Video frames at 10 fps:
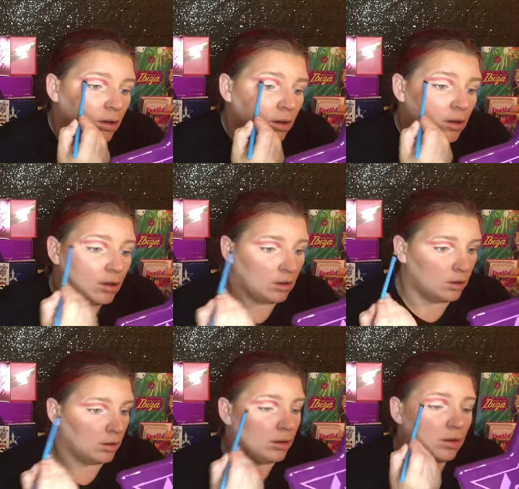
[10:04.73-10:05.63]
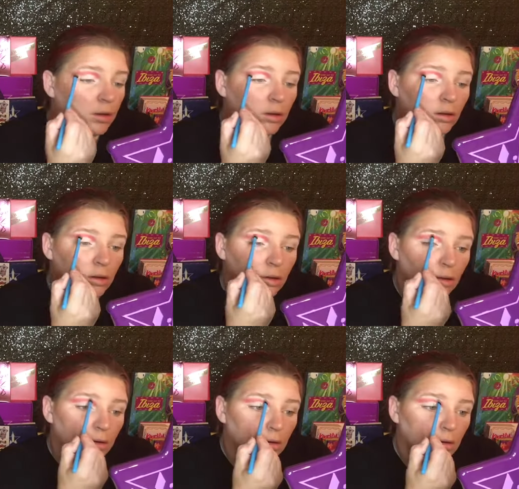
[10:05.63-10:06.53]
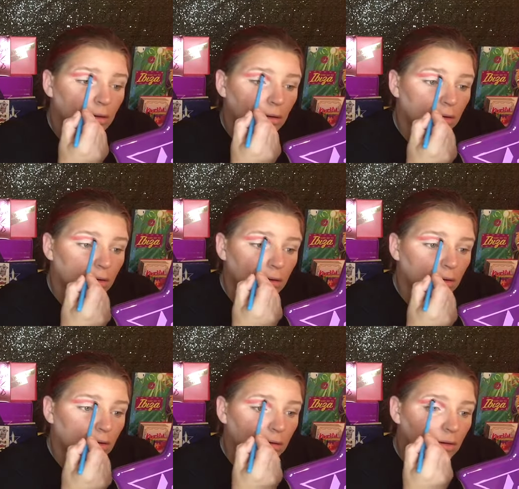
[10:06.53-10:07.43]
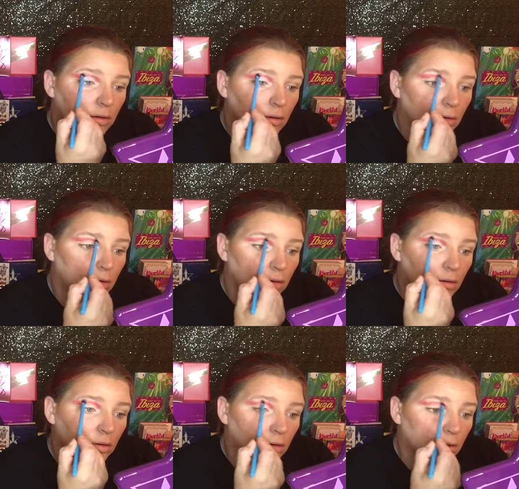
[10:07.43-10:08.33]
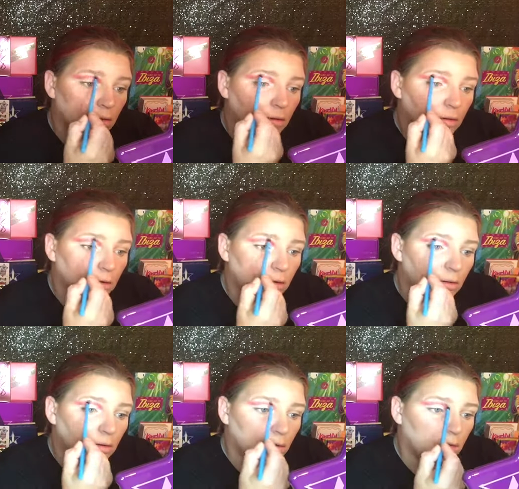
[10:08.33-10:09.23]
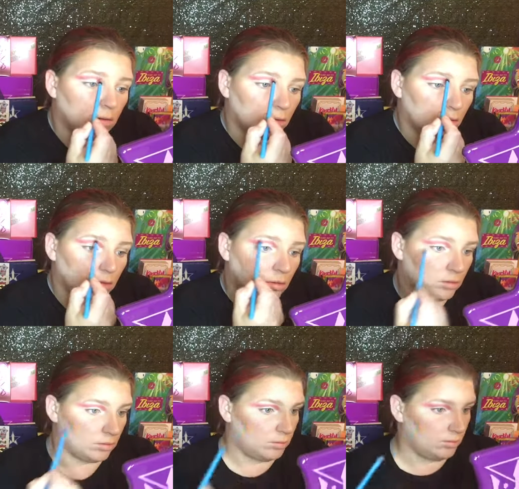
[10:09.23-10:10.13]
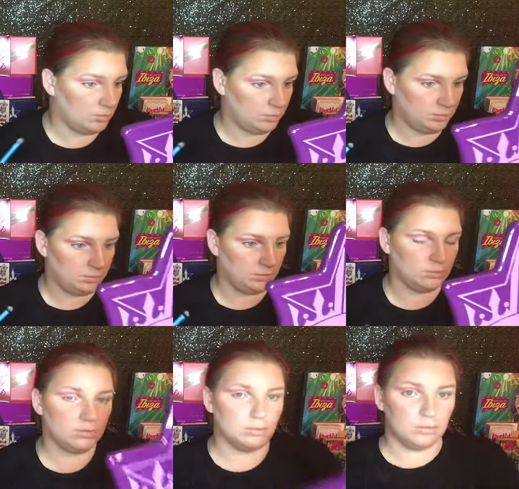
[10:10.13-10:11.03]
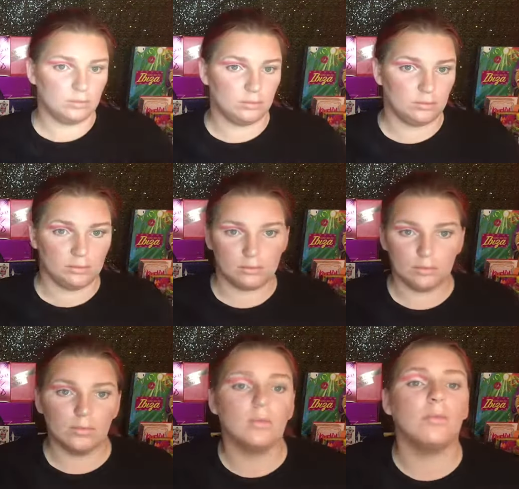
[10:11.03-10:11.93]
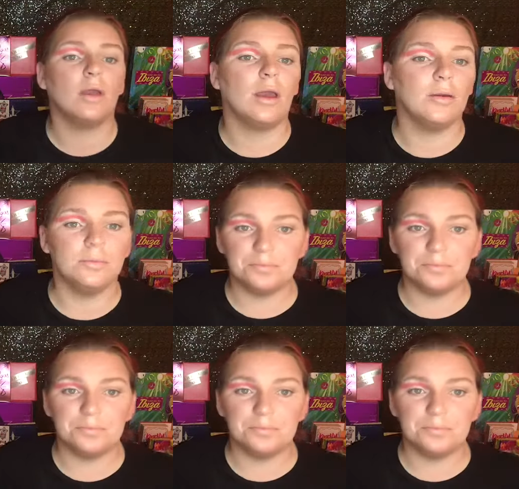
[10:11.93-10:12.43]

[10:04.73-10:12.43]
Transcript: (no one is talking)